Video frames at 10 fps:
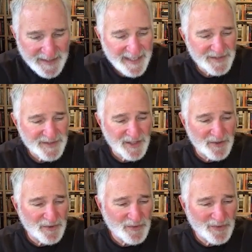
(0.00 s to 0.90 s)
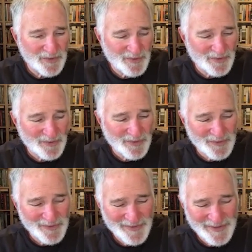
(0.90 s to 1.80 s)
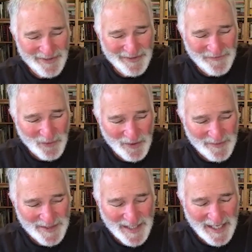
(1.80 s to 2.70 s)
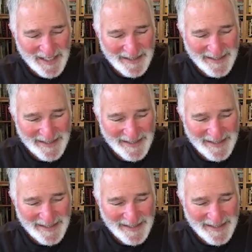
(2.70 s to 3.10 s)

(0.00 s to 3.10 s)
And so the fort was gone in